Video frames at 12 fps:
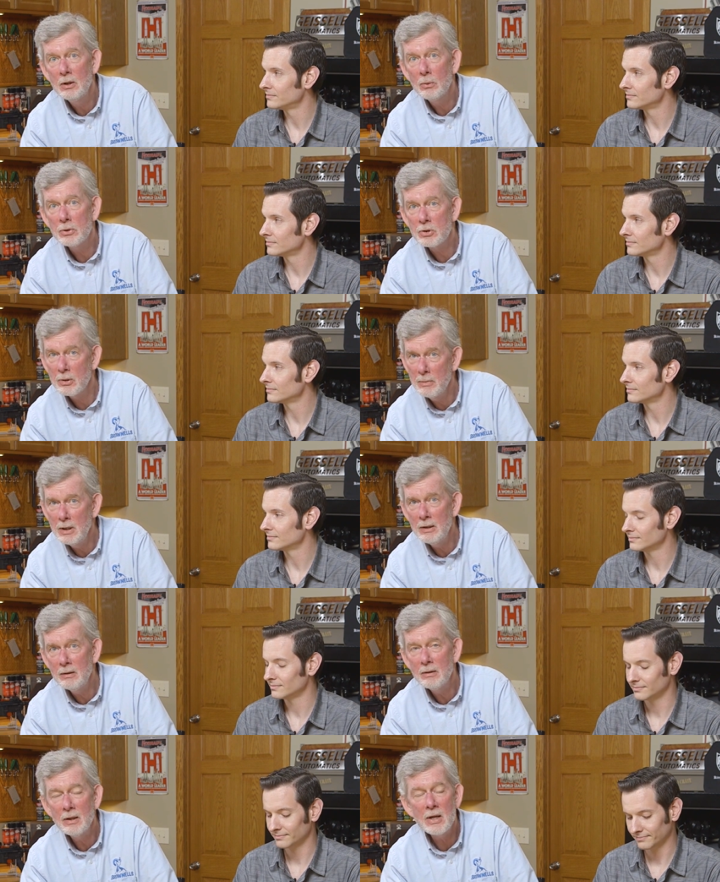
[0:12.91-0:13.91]
Speaker 1: which to
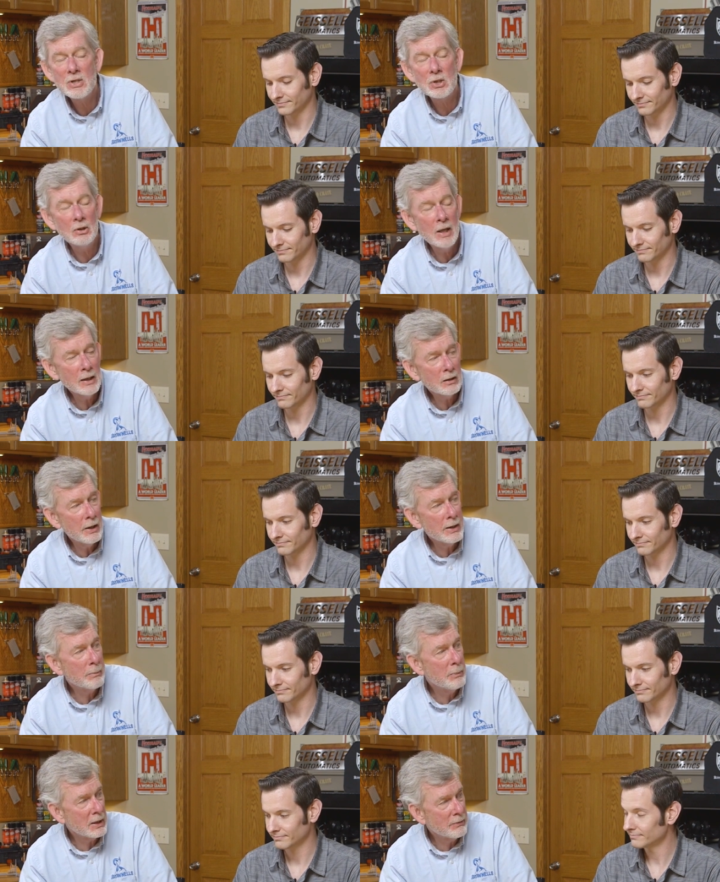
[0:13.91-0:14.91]
me is a lot
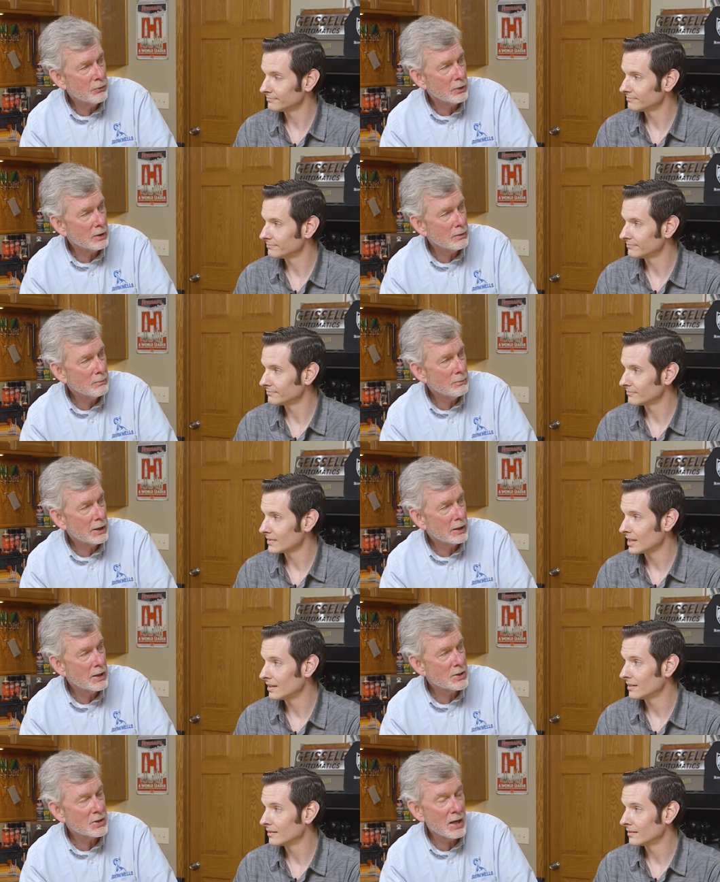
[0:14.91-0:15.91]
like Bigfoot
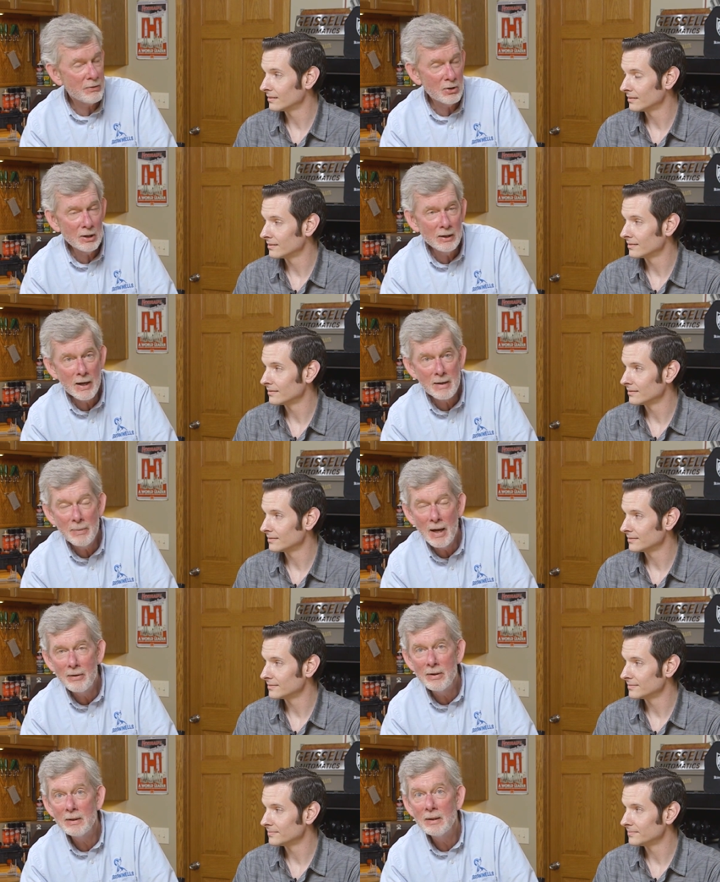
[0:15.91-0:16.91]
because I've heard a lot
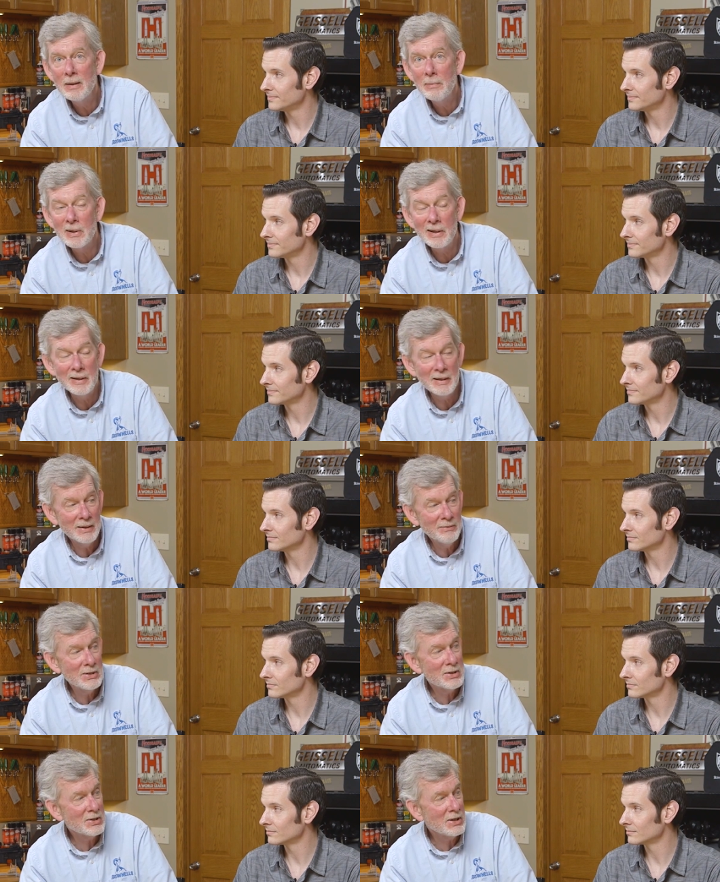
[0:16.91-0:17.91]
about it, but I
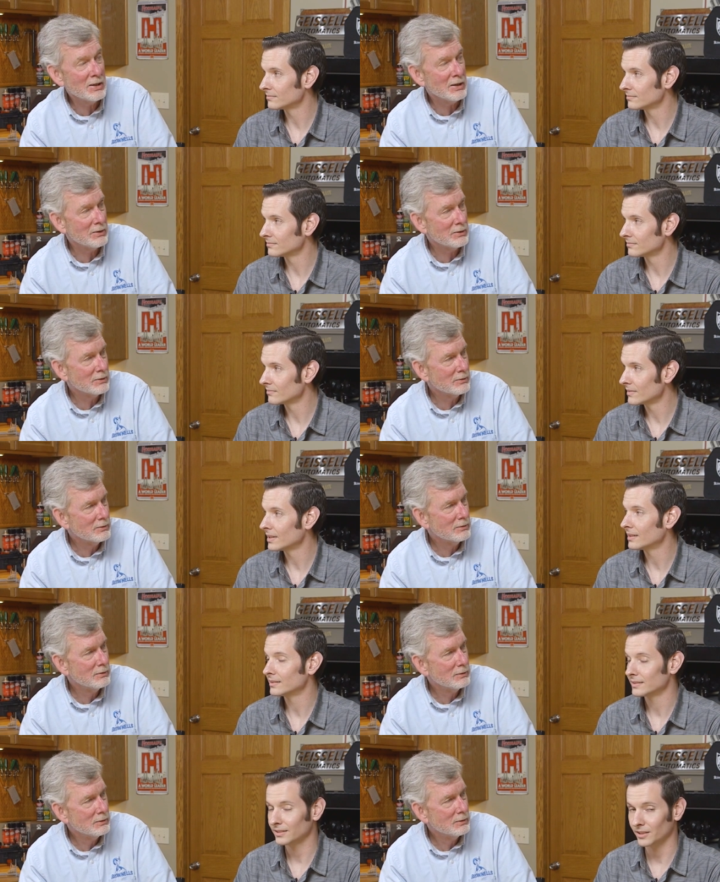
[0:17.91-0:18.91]
haven't seen it.
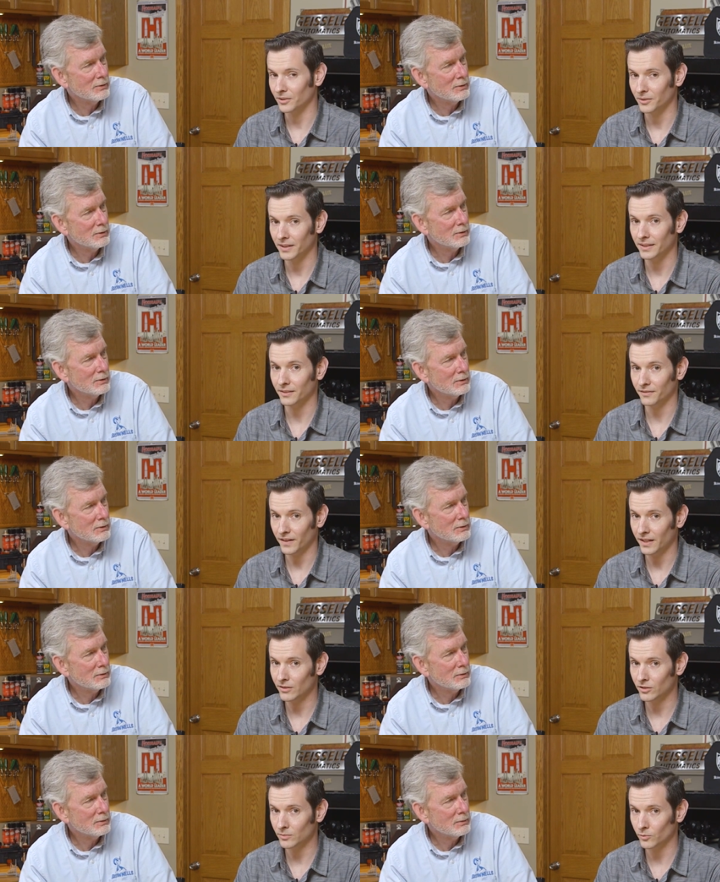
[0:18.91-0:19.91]
Speaker 2: So in the
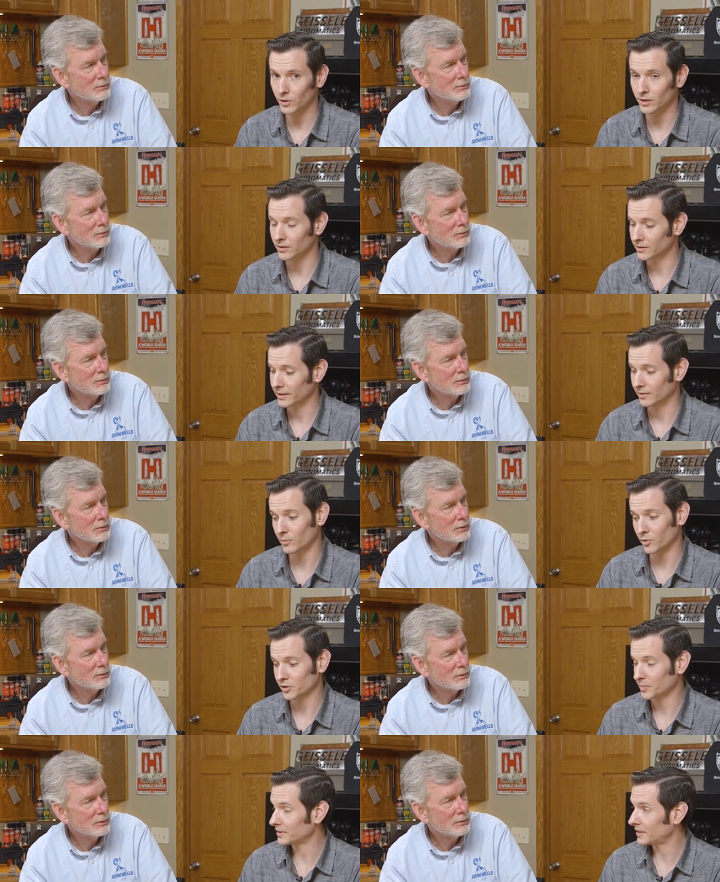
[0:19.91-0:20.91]
firearm world, and more
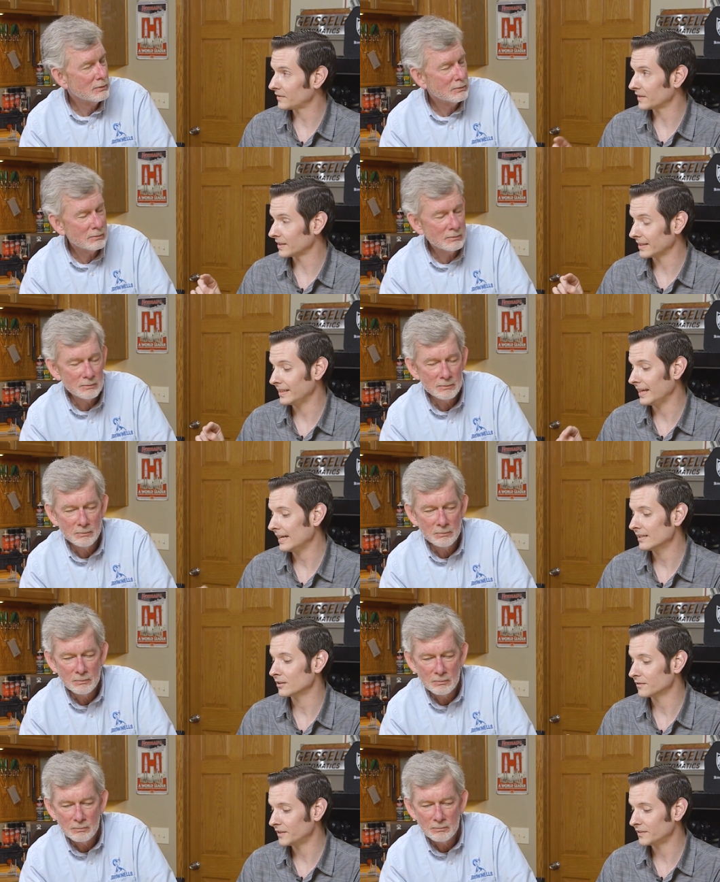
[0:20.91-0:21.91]
specifically the
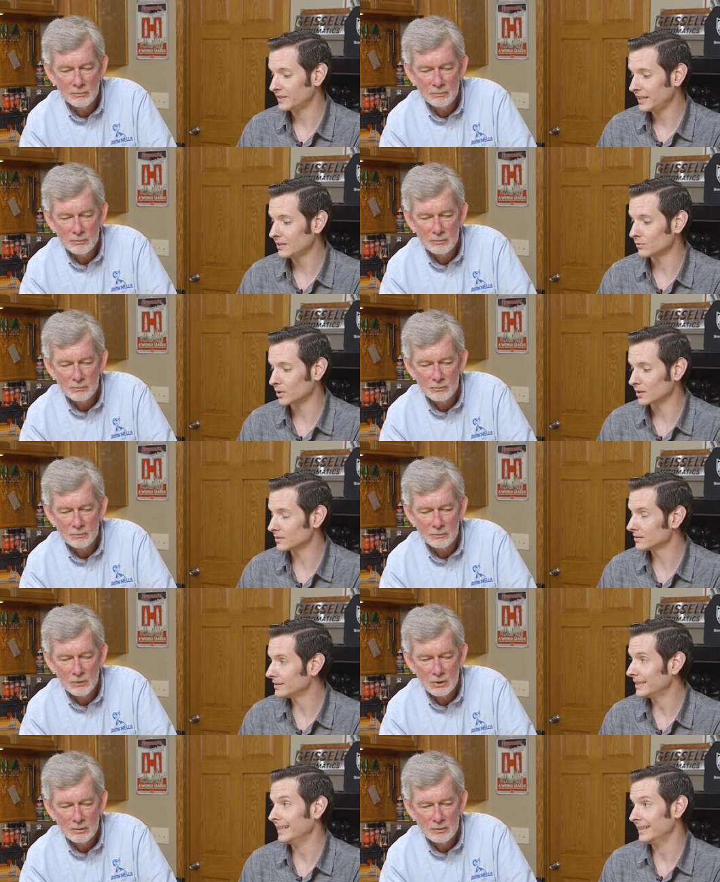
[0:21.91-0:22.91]
AR-15 world,
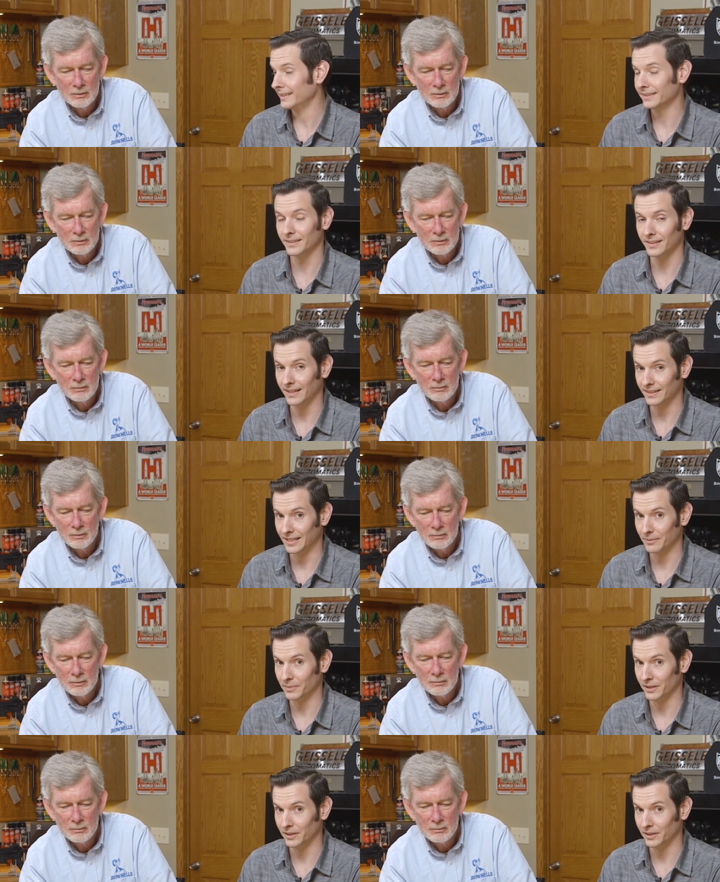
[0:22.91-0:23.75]
it is a lot like